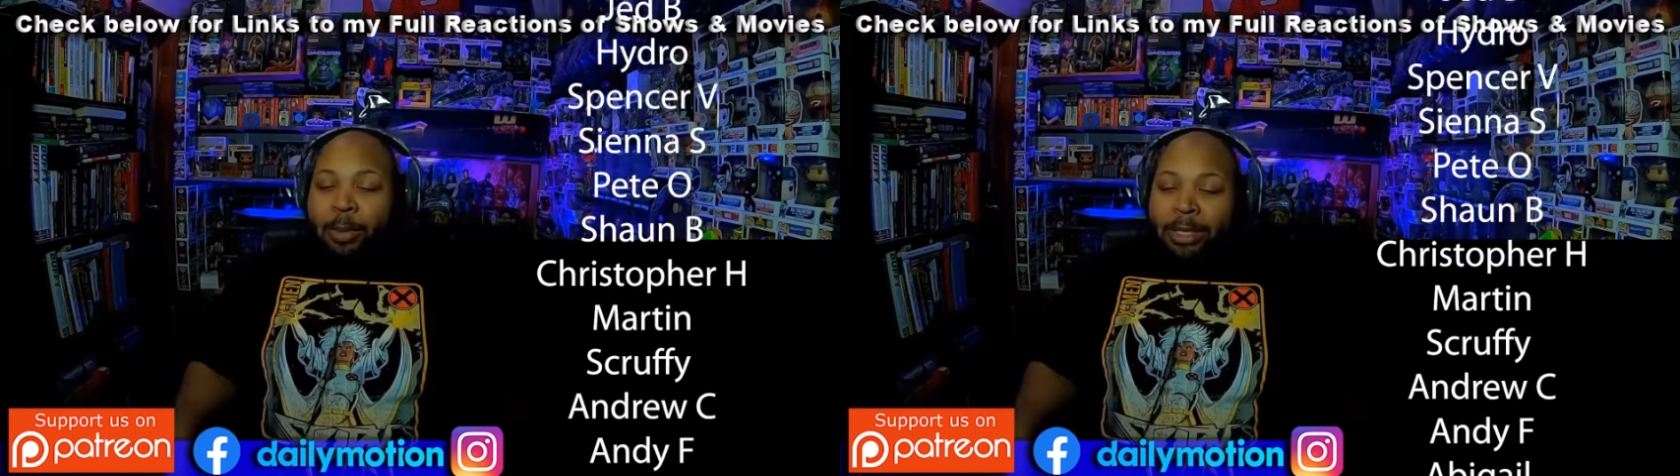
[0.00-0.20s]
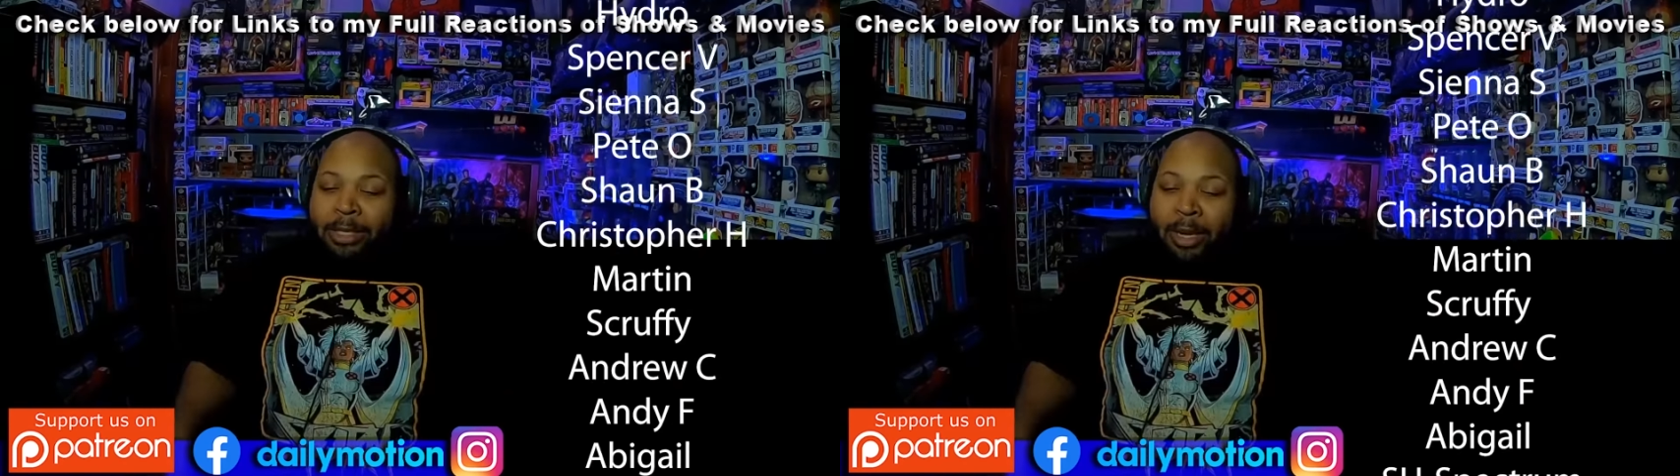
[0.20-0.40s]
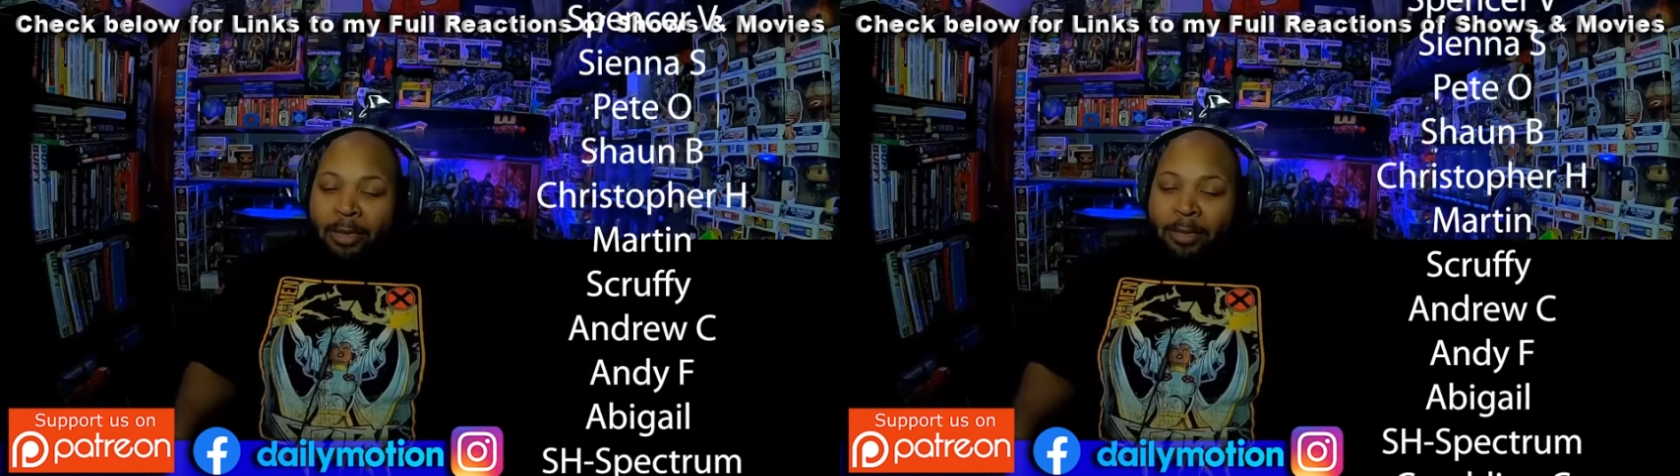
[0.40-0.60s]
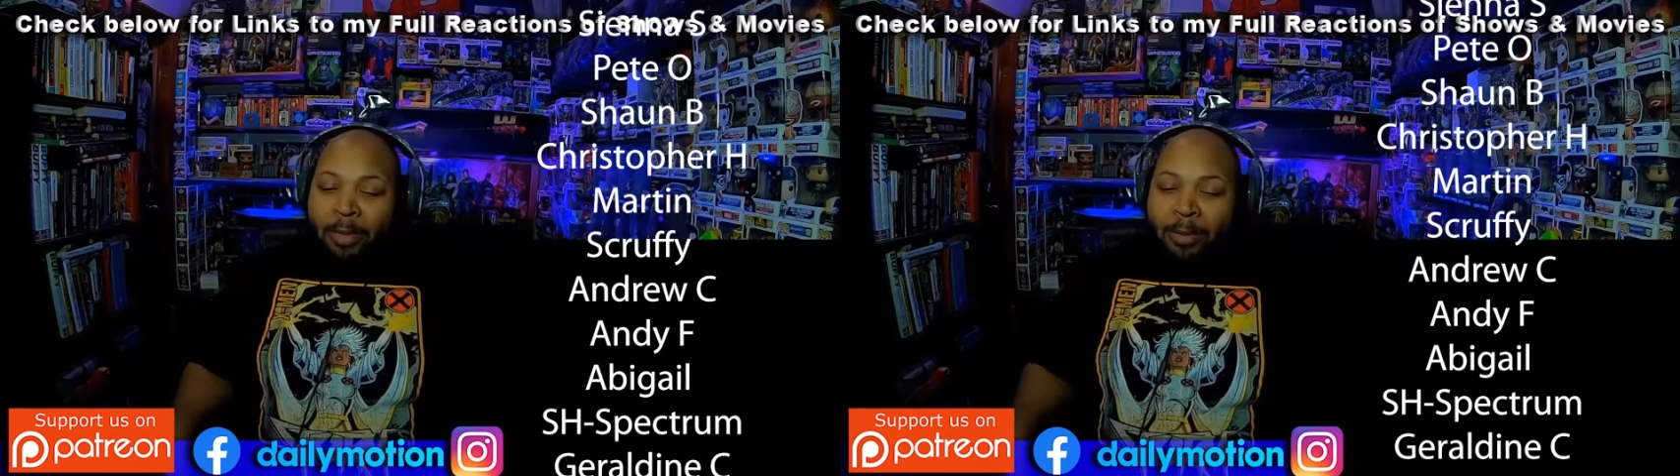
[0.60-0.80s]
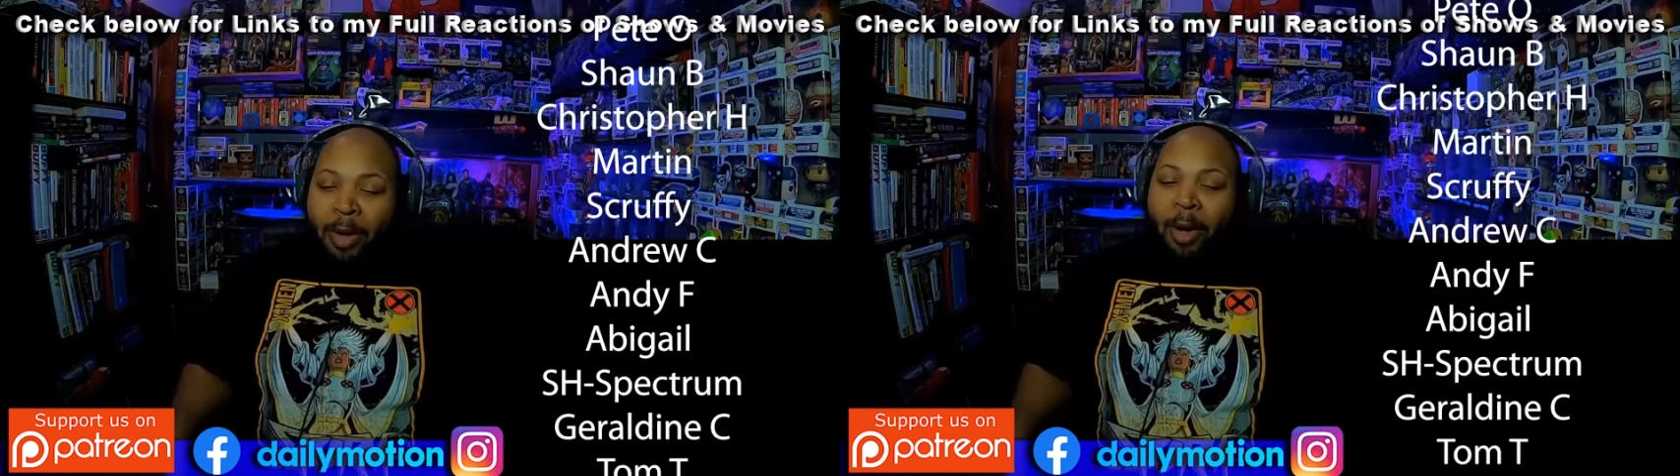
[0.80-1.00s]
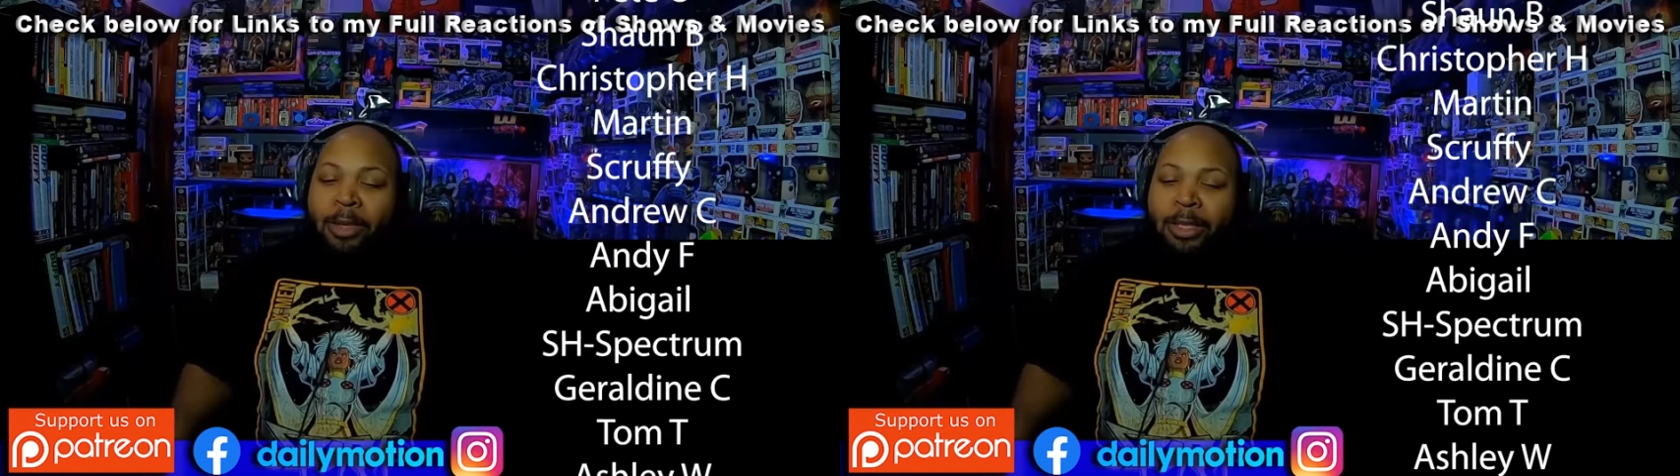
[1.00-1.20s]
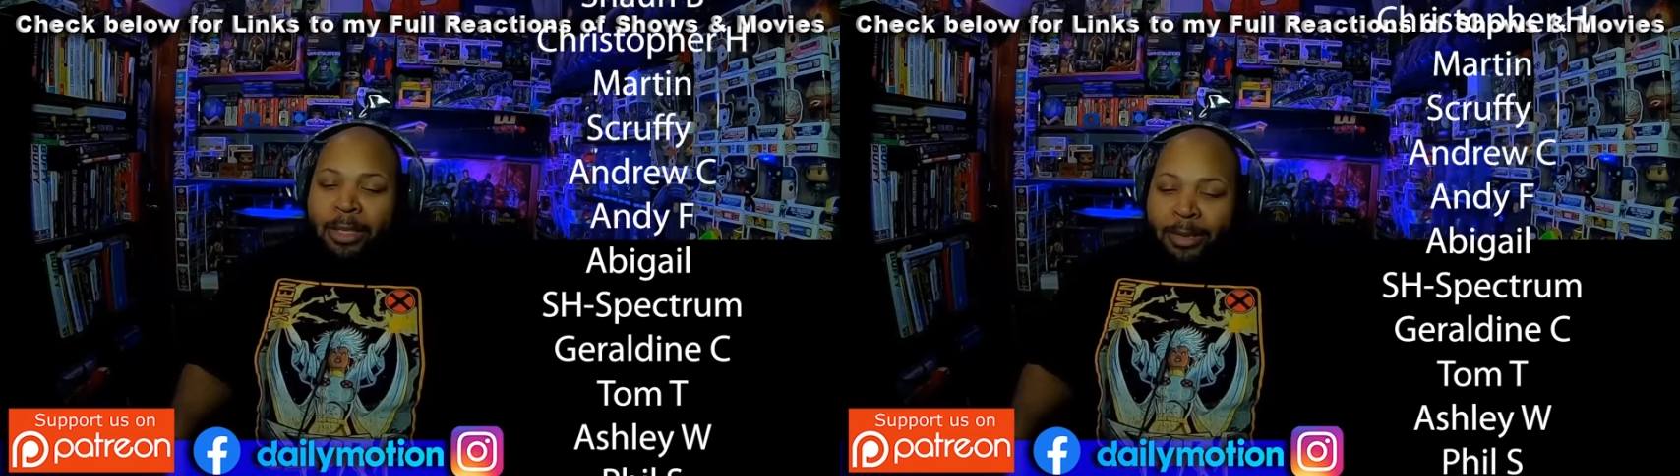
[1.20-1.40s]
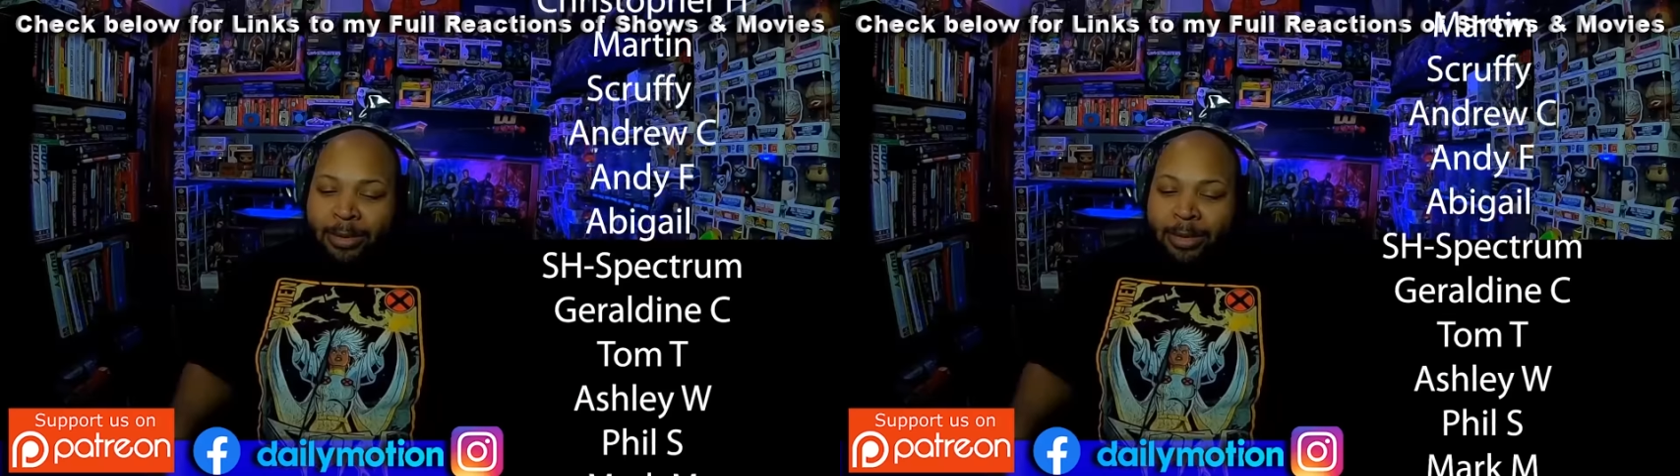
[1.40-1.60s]
pissed off, but
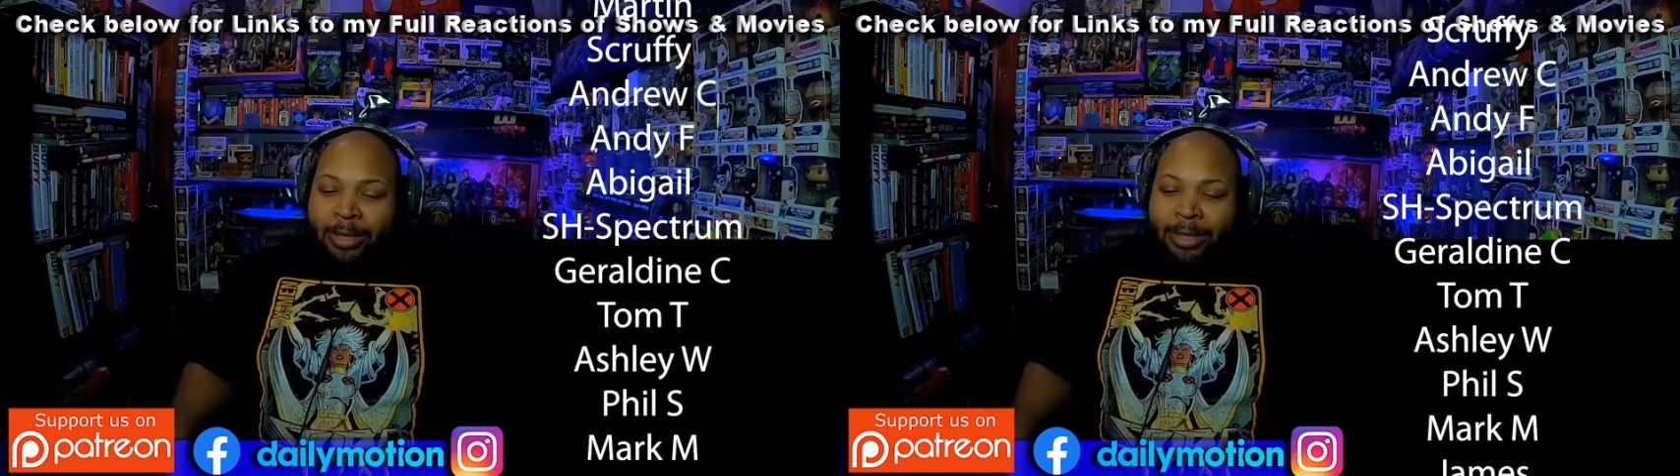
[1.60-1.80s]
also